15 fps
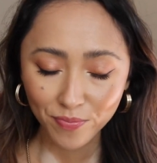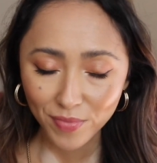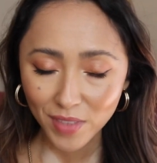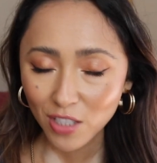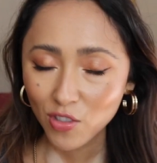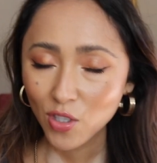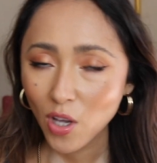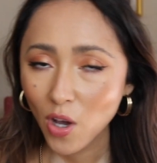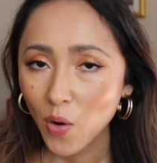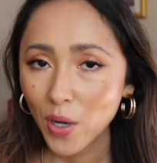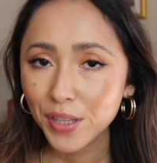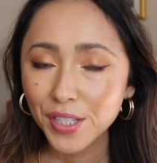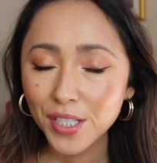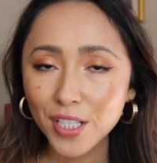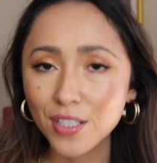So I
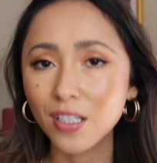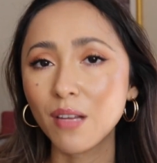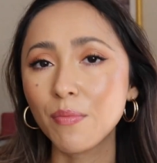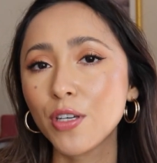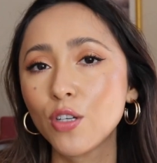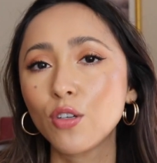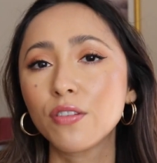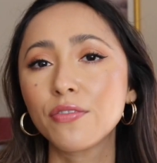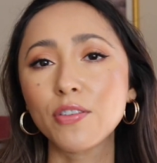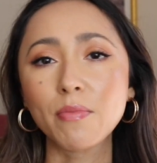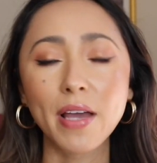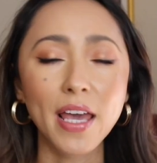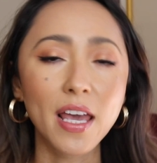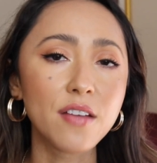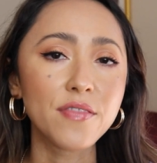think it's gonna be good for
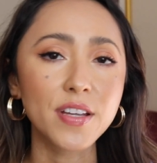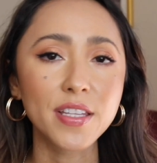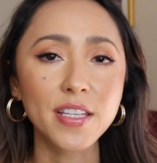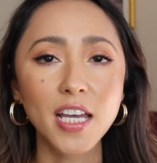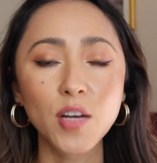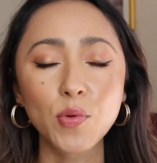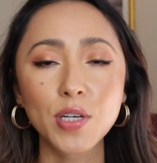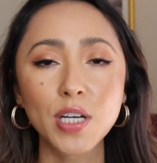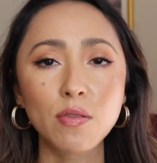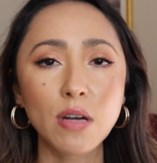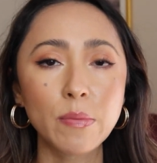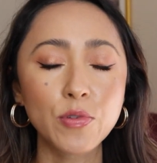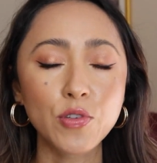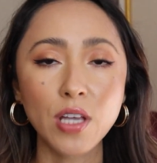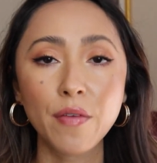my everyday, whenever
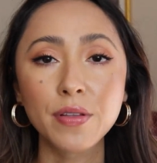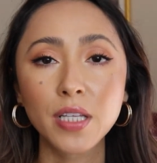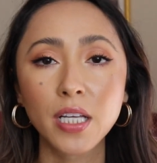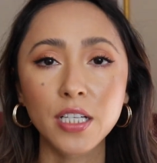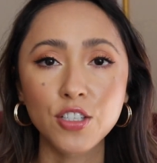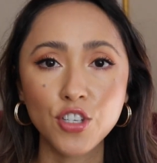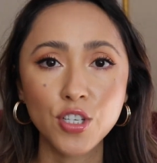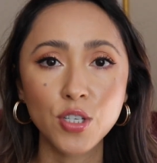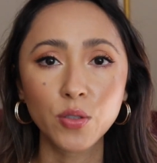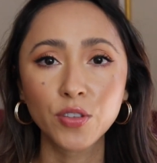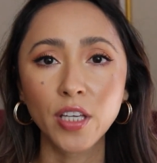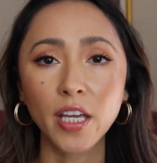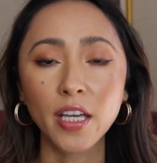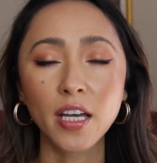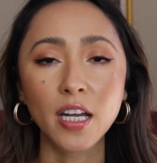I'm just having like a chill
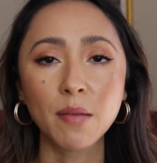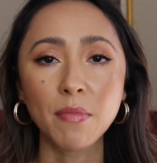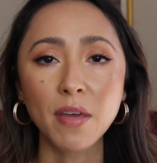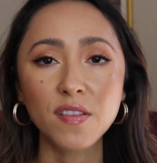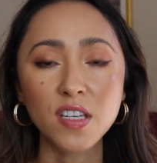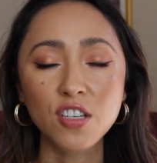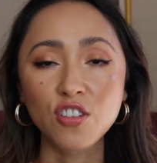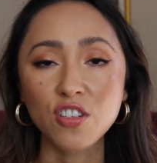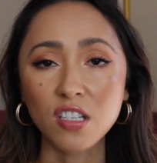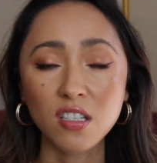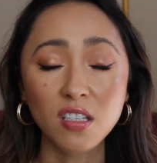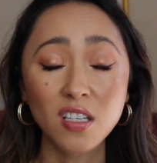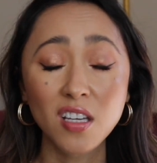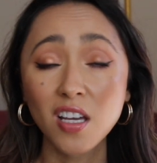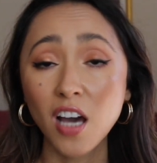day and maybe
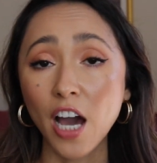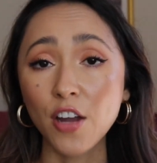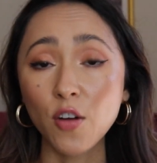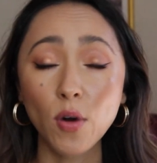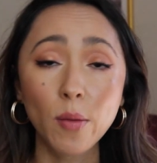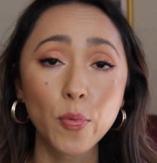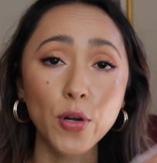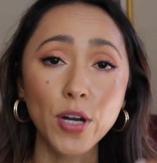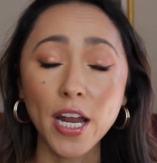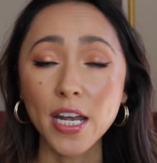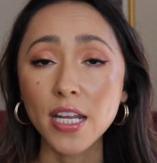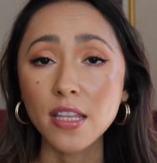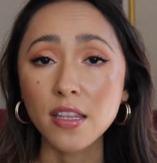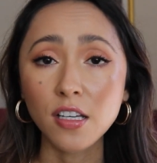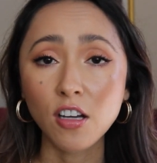just I don't want to put
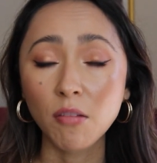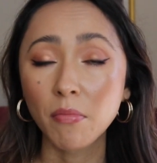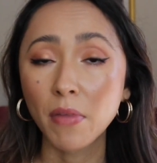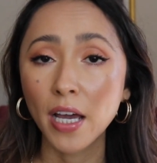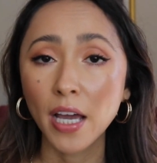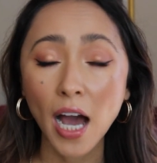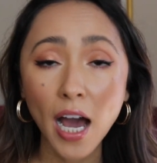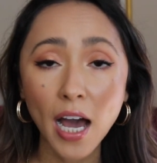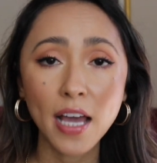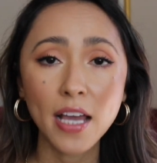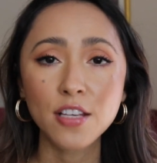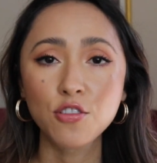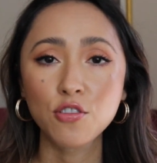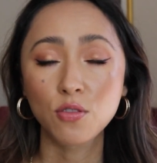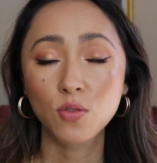anything on my eyes, just